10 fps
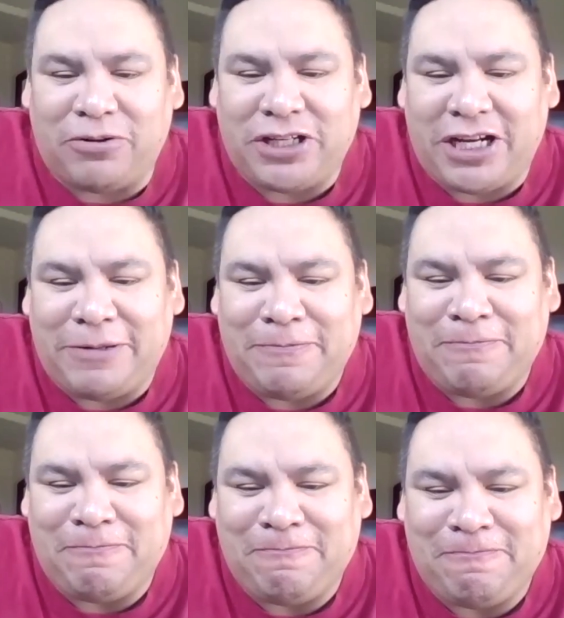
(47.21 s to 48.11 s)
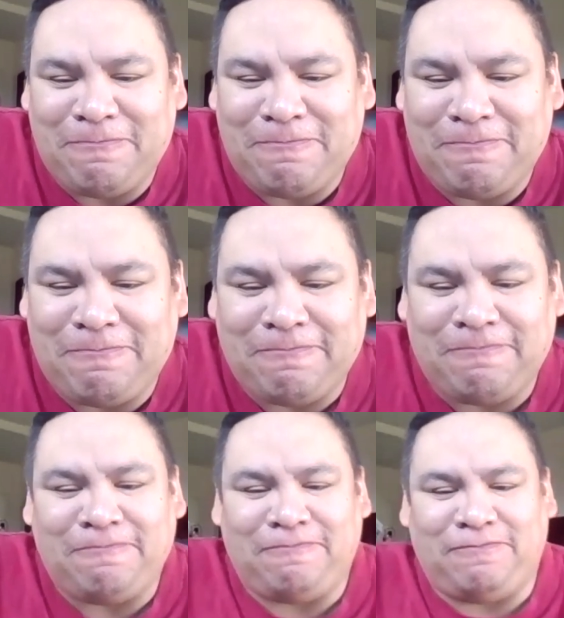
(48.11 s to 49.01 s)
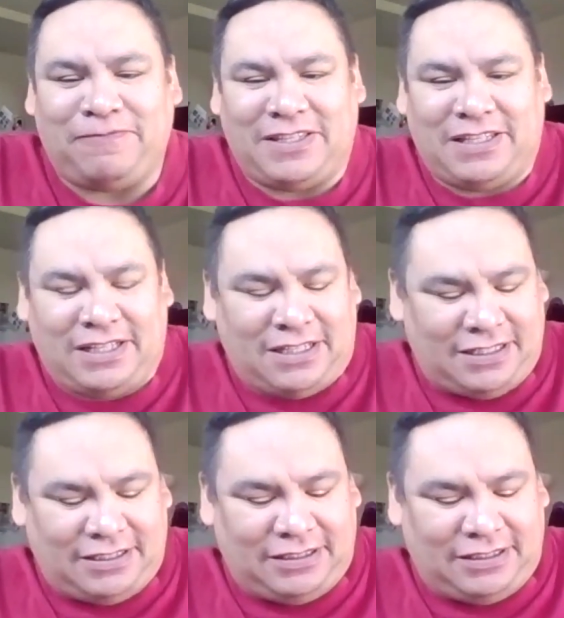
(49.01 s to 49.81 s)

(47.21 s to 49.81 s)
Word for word: appreciate it. Okay, Joe Bettner and